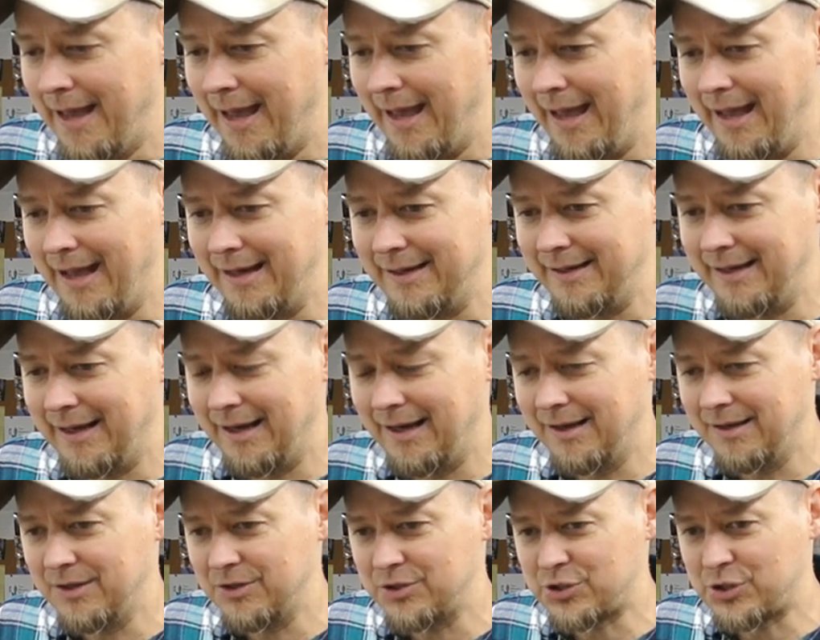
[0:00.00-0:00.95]
And
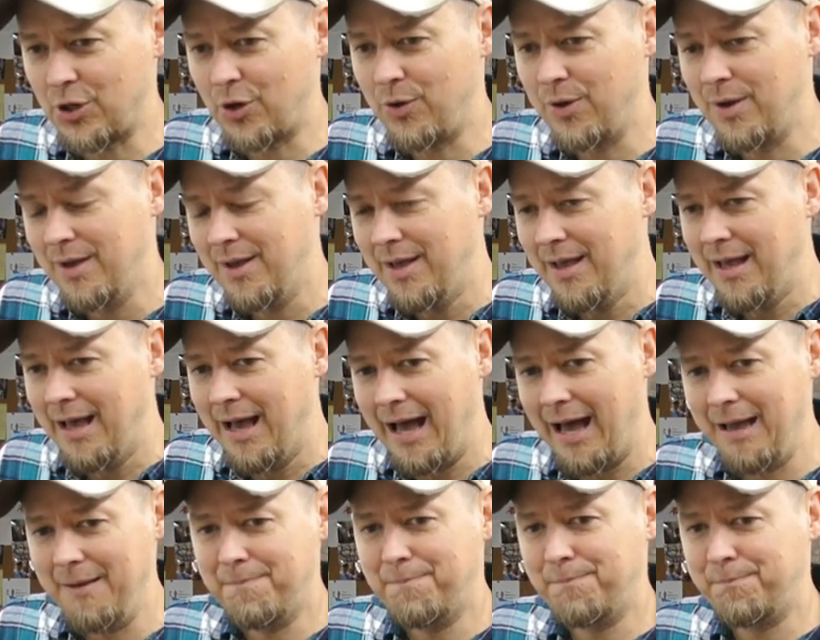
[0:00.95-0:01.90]
uh, so
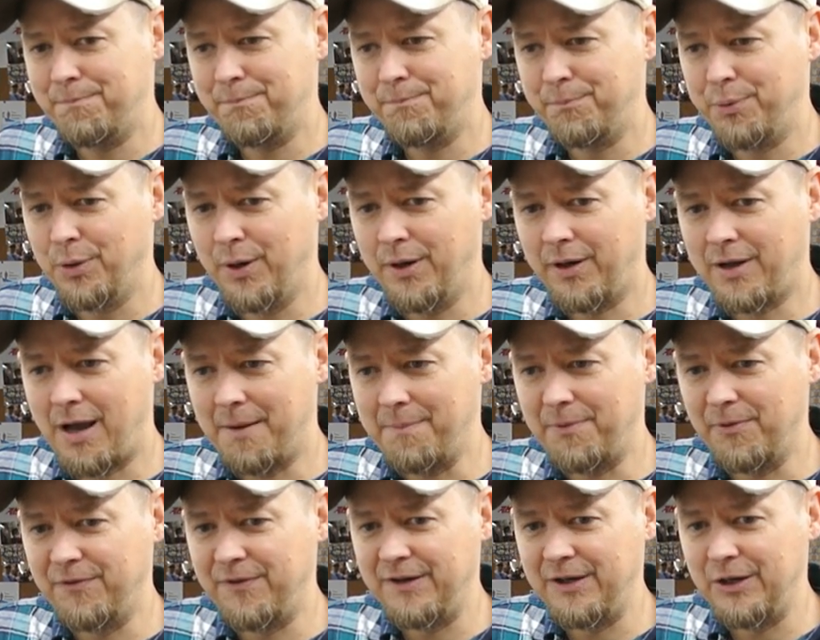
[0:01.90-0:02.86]
I put a
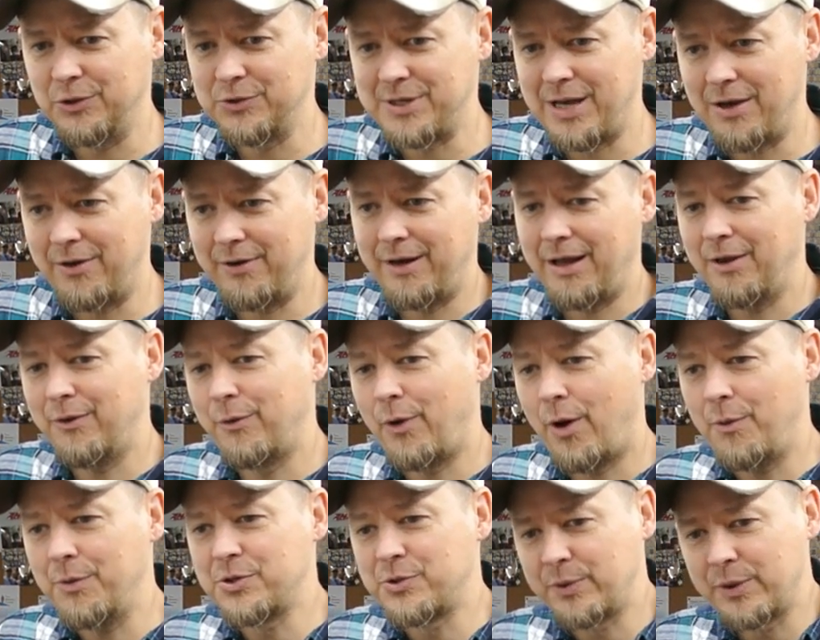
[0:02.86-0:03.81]
couple videos out, and I would
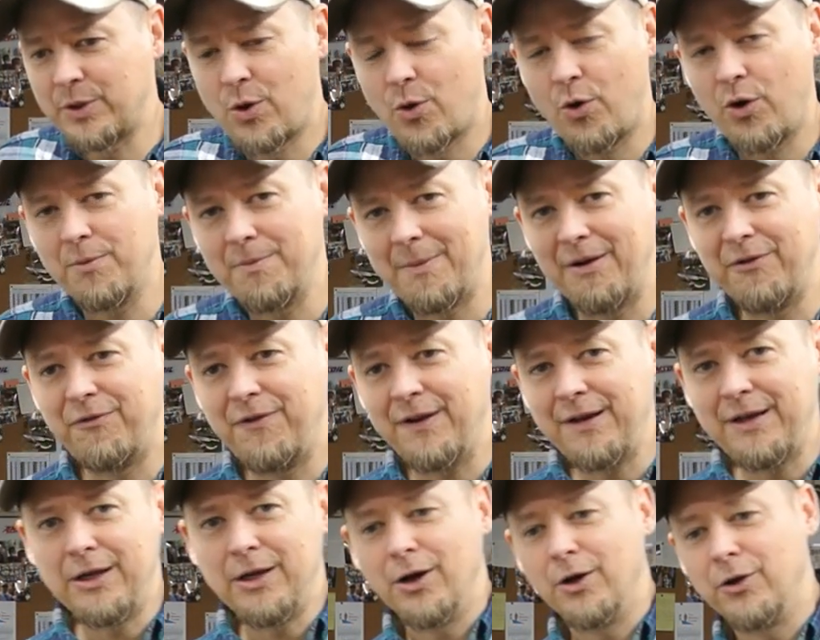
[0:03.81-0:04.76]
always record my
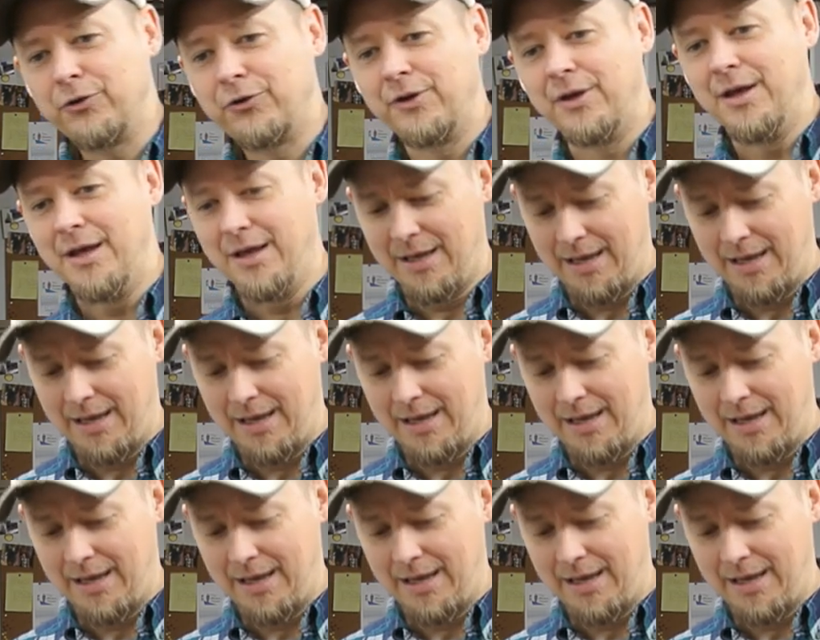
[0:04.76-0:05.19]
videos.